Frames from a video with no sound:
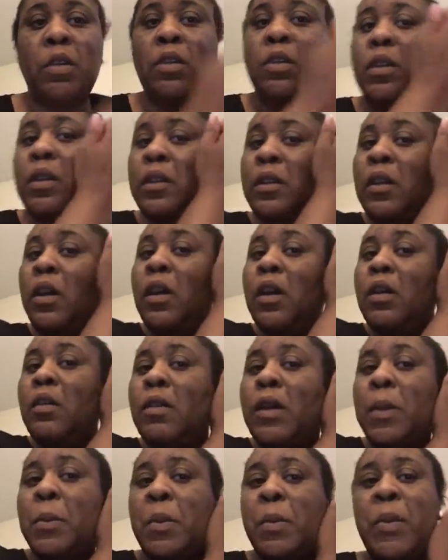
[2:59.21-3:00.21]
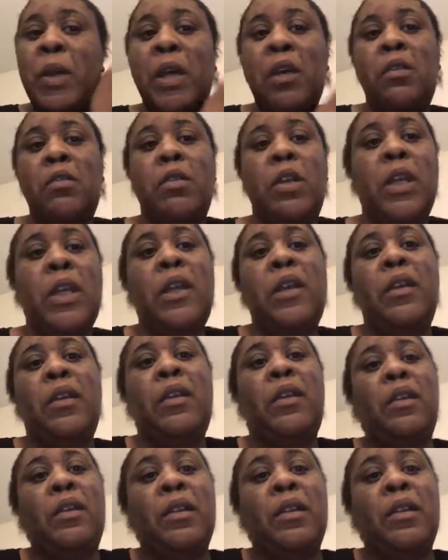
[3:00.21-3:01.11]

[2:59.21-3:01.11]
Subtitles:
going to talk crap about her kid.